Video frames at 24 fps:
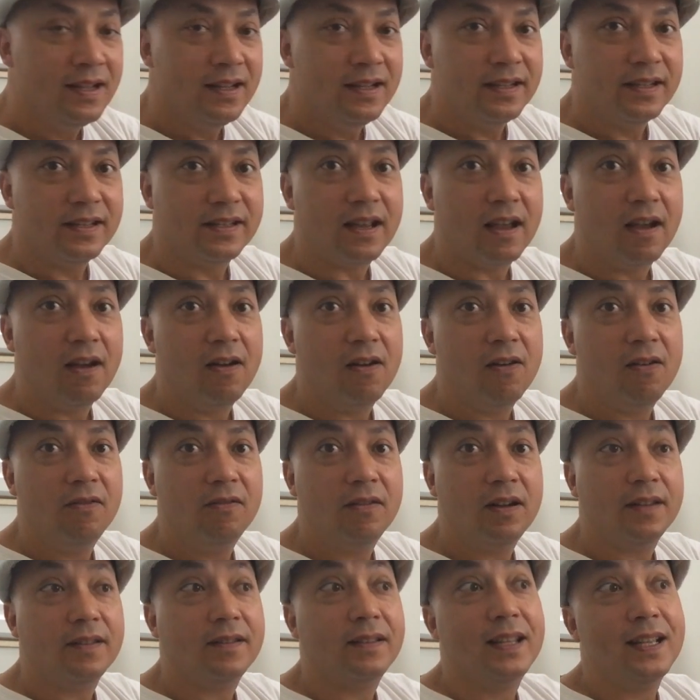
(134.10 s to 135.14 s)

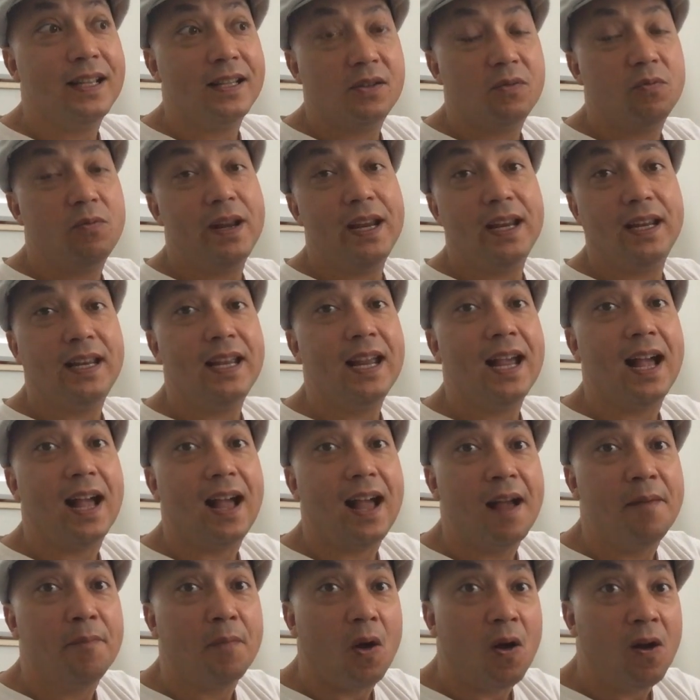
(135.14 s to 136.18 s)
So this week,
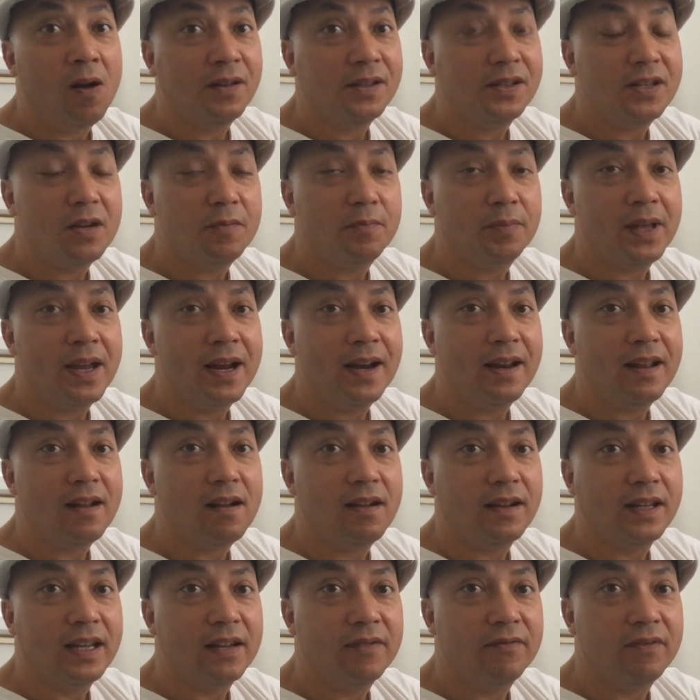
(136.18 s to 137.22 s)
I'm also planning
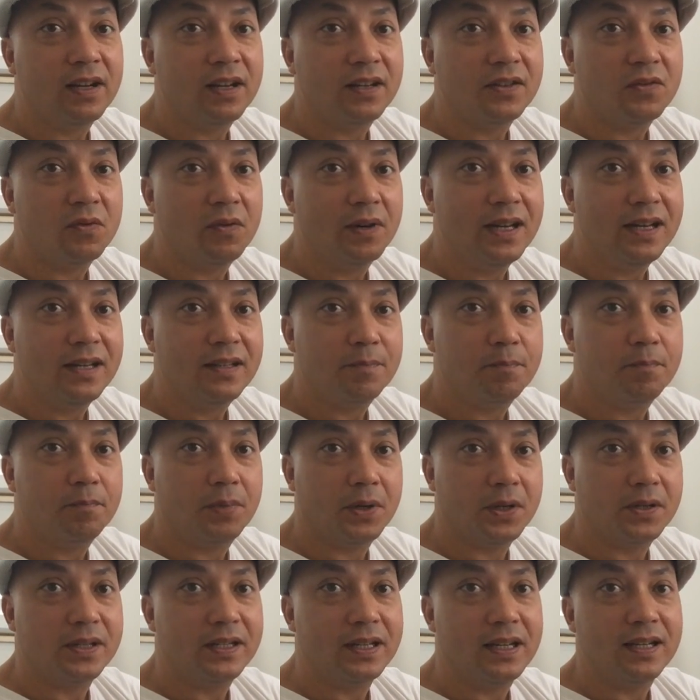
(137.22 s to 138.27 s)
on giving a
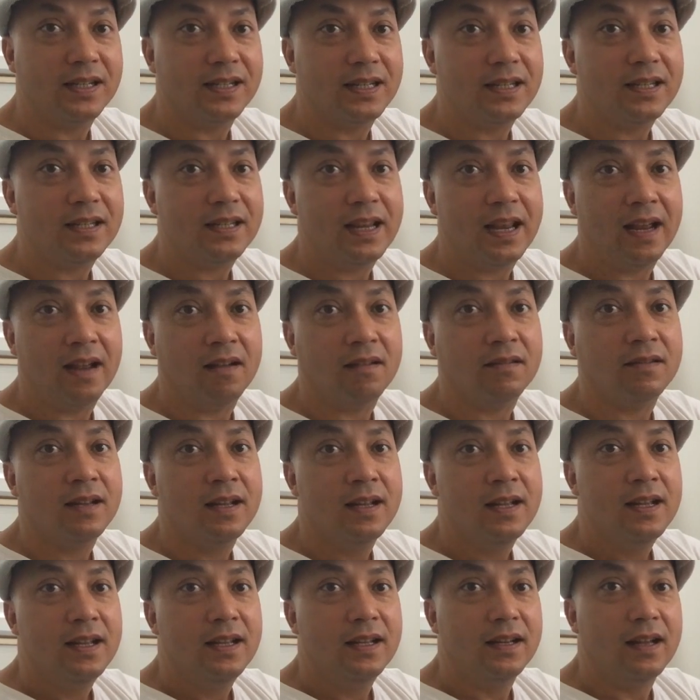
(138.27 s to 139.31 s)
20% discount
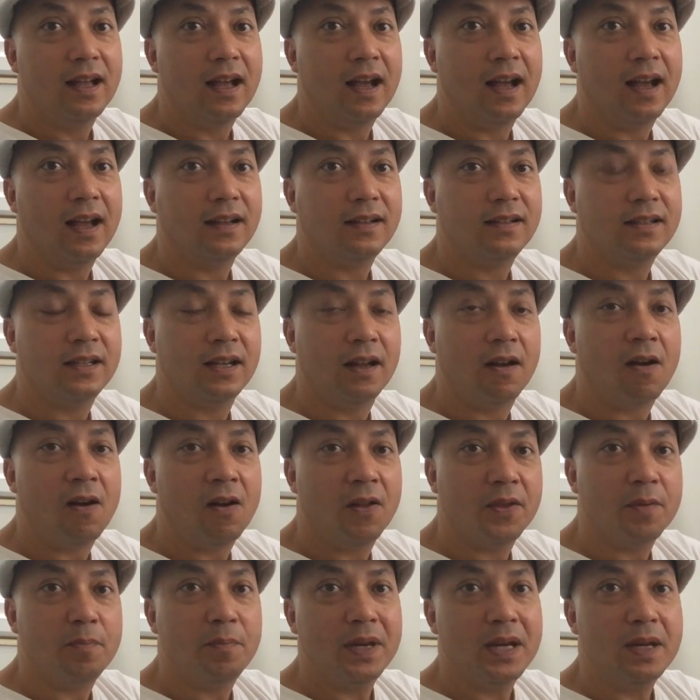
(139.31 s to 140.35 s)
to
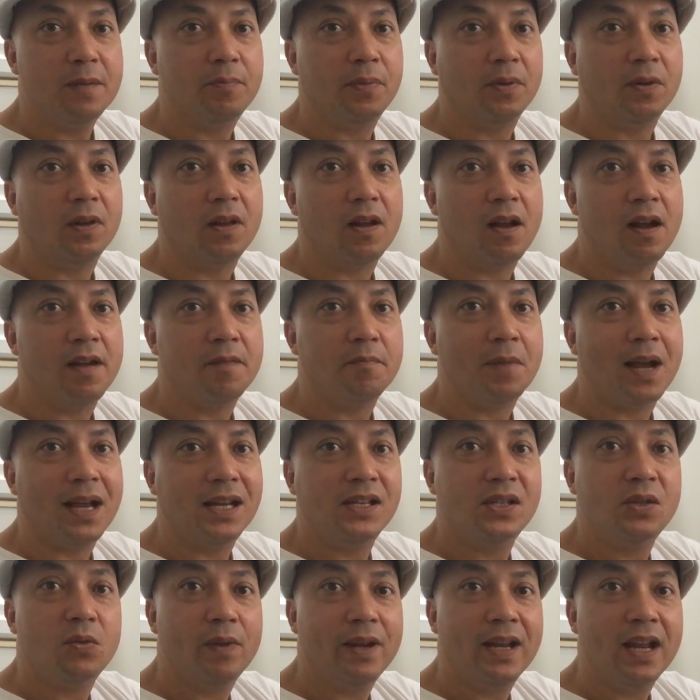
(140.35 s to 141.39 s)
all the people on
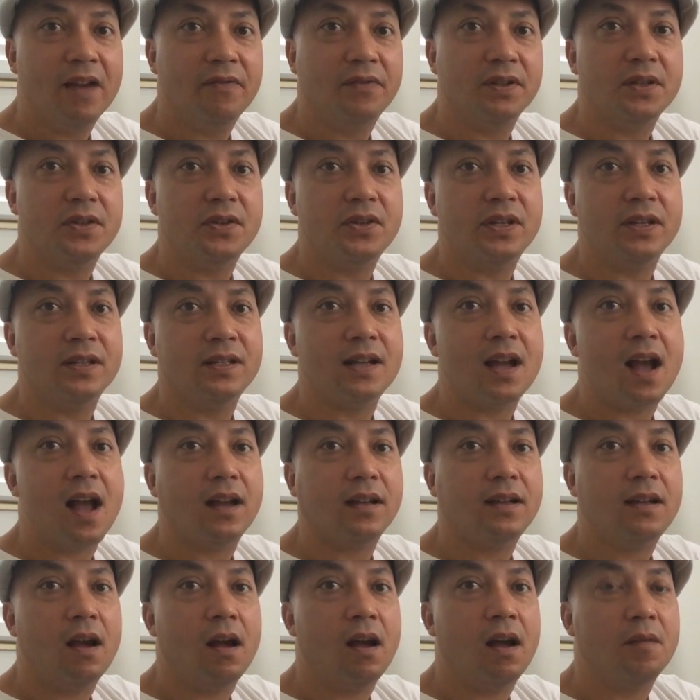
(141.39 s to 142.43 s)

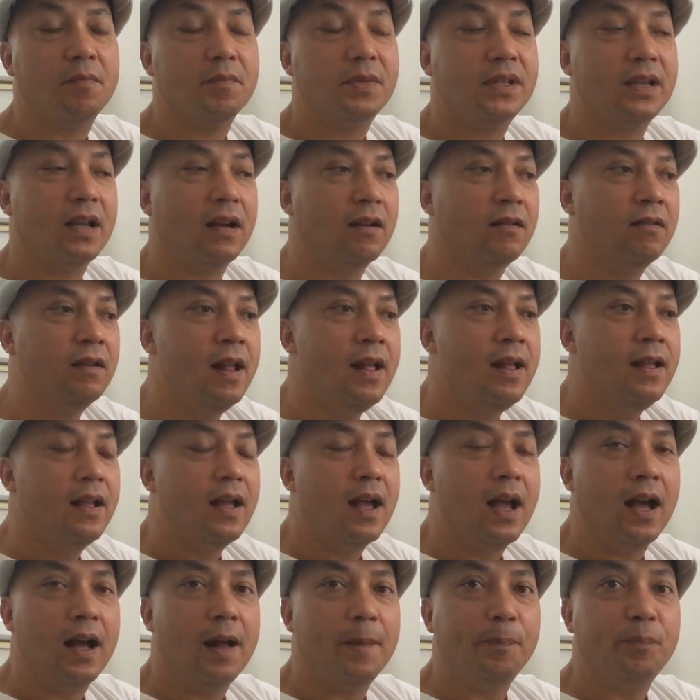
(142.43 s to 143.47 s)
myswingevolution.com. So
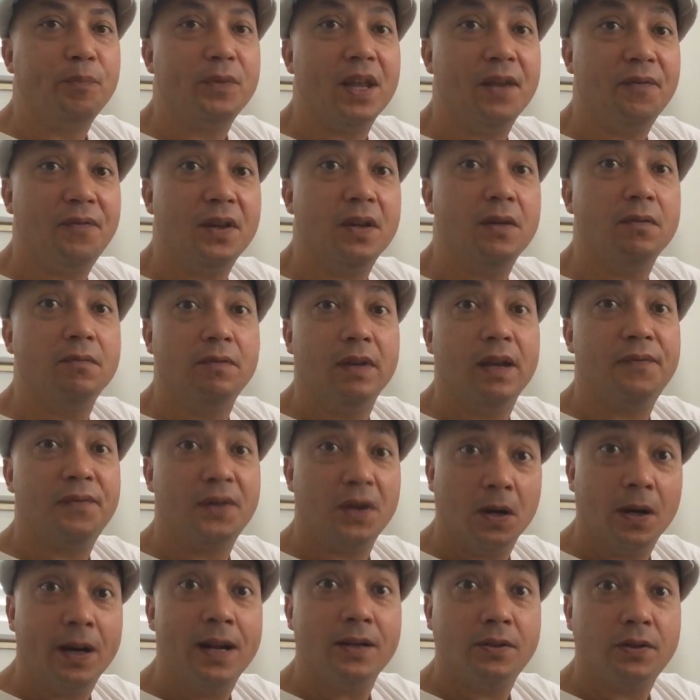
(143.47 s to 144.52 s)
if
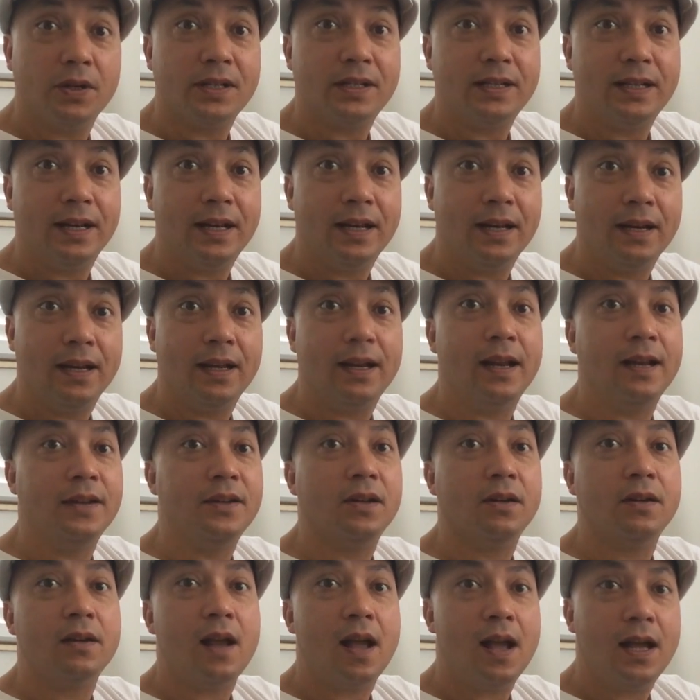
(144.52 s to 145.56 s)
you're interested in it and
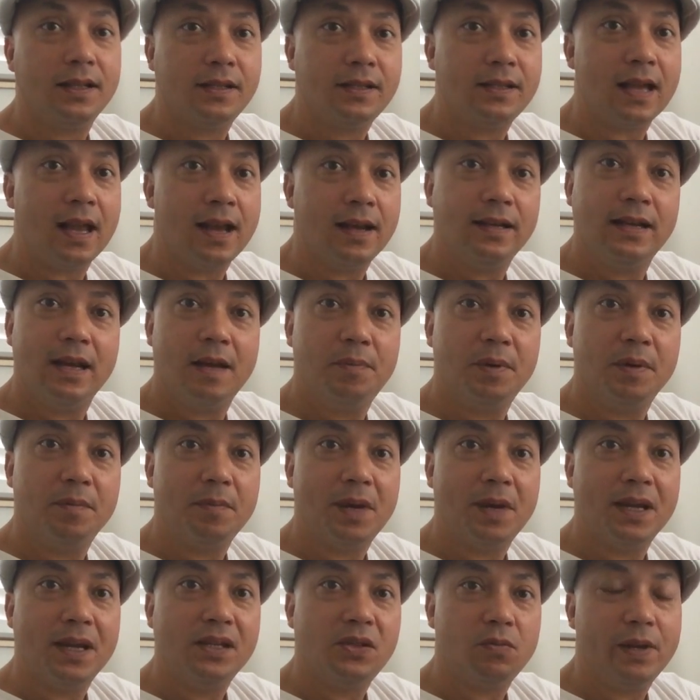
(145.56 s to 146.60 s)
you're not signed up at
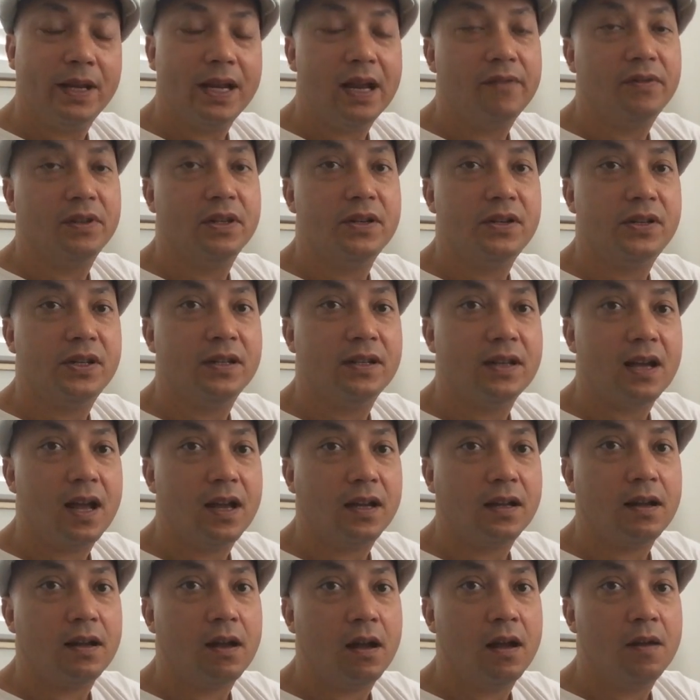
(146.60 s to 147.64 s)

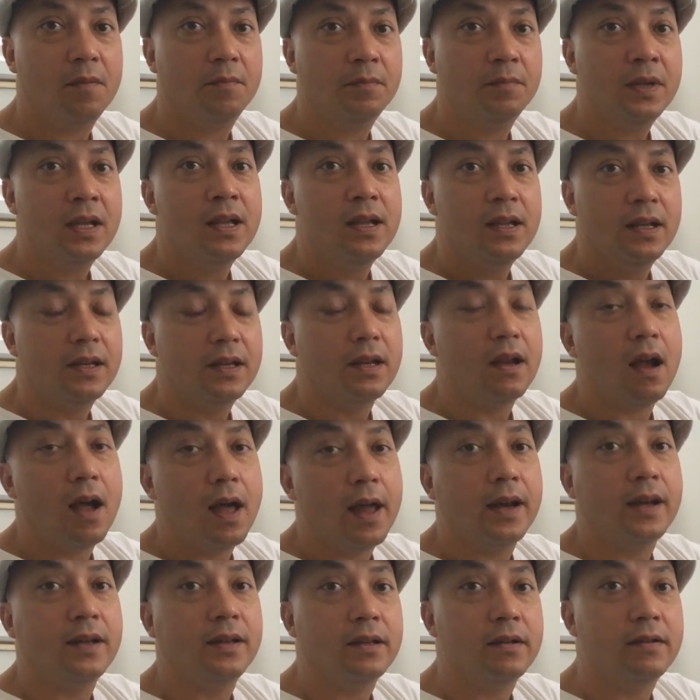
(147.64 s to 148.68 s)
myswingevolution.com, you
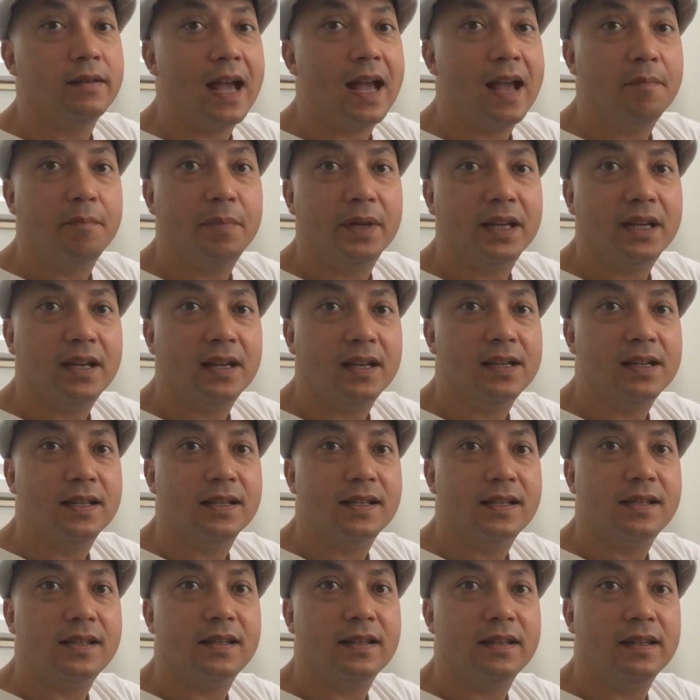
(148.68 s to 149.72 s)
ought to do that,
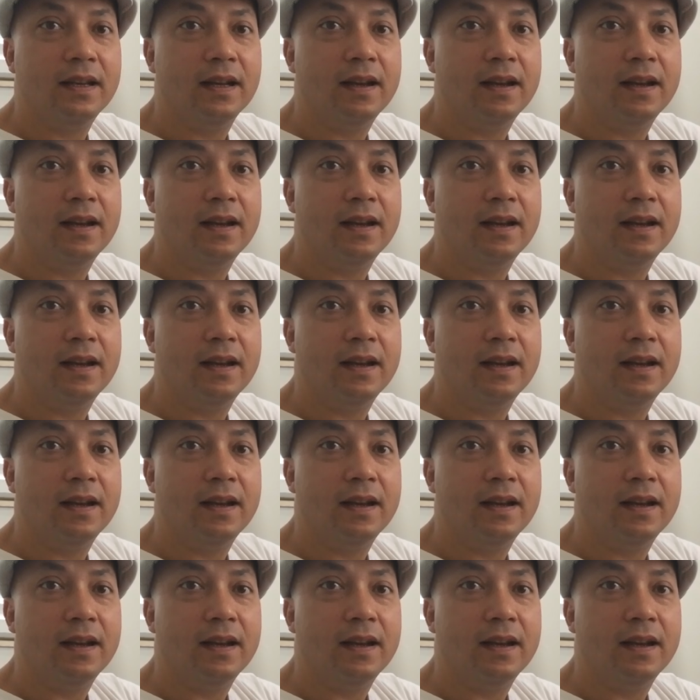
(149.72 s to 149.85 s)
because,